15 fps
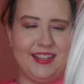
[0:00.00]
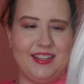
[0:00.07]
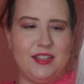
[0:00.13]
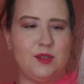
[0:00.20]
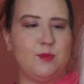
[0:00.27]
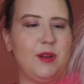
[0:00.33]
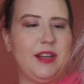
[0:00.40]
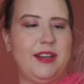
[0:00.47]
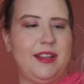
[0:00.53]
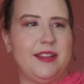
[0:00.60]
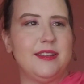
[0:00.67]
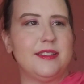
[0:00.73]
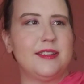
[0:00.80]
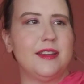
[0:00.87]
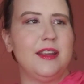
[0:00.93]
is what it
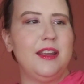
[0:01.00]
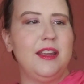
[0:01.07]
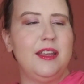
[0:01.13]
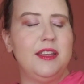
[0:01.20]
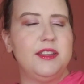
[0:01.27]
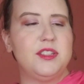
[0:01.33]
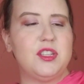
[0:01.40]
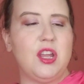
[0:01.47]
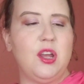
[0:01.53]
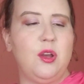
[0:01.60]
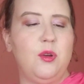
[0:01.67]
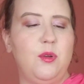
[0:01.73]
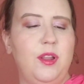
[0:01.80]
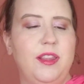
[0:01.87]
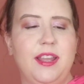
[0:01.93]
is.
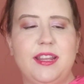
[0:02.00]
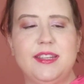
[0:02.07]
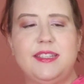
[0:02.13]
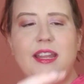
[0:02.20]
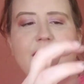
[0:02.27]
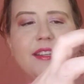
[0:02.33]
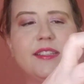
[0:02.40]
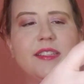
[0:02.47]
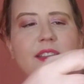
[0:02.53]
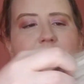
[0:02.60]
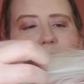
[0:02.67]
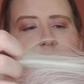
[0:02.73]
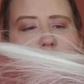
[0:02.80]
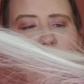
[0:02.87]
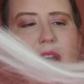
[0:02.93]
So like I said, it's
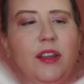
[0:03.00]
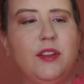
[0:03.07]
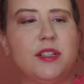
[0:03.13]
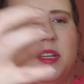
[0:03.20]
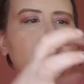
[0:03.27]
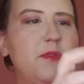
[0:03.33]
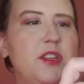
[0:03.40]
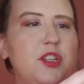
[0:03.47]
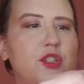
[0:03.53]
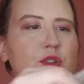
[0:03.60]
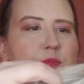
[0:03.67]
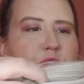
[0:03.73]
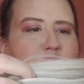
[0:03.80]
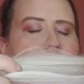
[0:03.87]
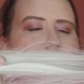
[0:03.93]
I looked up the
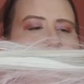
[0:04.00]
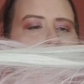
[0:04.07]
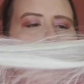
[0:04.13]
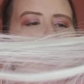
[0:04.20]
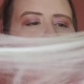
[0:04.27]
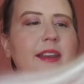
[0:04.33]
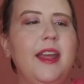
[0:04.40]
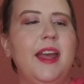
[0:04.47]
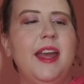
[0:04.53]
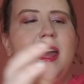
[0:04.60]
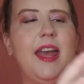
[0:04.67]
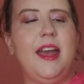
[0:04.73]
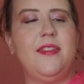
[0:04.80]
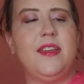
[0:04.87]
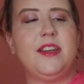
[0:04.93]
description online,
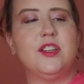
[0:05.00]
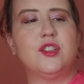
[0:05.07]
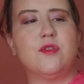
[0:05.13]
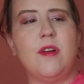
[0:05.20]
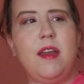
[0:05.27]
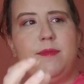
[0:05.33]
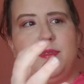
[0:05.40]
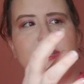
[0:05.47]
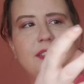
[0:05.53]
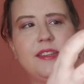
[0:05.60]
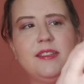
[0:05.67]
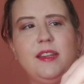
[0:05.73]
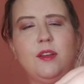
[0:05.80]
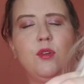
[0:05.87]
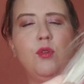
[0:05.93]
and they describe this as
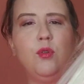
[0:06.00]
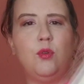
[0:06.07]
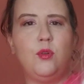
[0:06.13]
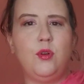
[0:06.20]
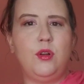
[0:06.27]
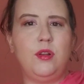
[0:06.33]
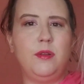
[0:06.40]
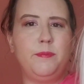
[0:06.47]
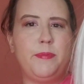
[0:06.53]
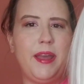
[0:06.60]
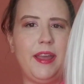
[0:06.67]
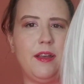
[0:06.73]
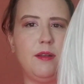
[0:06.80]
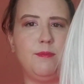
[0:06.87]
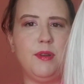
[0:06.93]
a cool
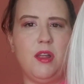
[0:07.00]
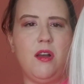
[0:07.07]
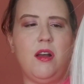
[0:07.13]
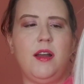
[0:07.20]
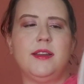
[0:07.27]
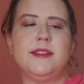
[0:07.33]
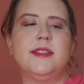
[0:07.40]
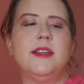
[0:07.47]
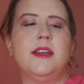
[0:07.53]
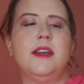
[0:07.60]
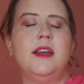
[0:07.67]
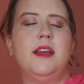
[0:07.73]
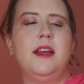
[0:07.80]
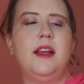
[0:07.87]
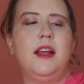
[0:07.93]
pale blonde
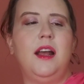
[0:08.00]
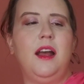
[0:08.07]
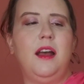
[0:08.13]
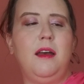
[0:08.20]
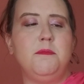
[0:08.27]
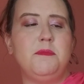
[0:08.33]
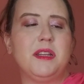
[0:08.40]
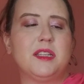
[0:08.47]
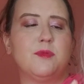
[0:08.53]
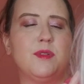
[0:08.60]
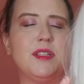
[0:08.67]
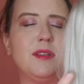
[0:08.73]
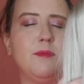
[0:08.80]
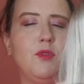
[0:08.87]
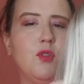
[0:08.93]
mixed with
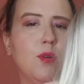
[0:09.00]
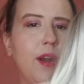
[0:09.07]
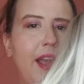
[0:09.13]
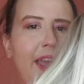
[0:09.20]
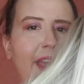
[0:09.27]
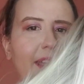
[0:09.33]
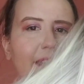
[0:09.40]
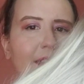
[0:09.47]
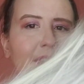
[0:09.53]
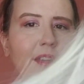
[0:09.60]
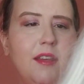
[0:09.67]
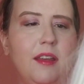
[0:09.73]
some grayish